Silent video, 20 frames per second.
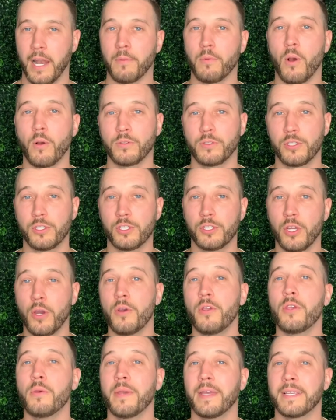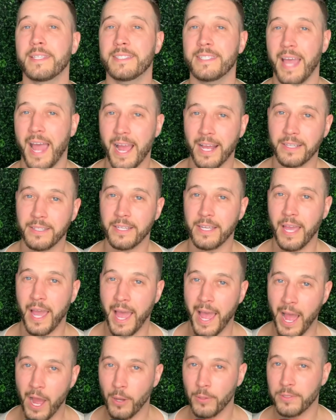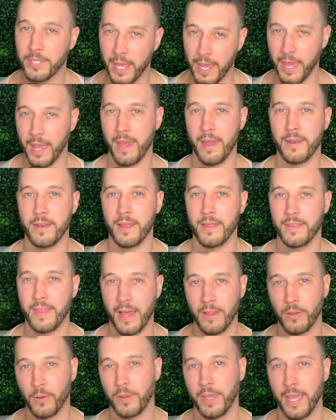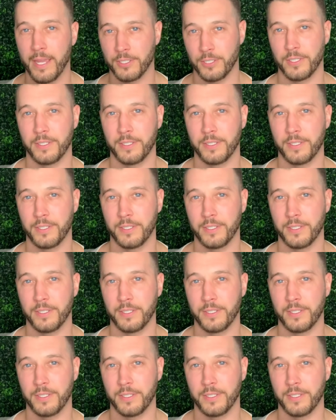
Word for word: I'm going to show you exactly how to add that location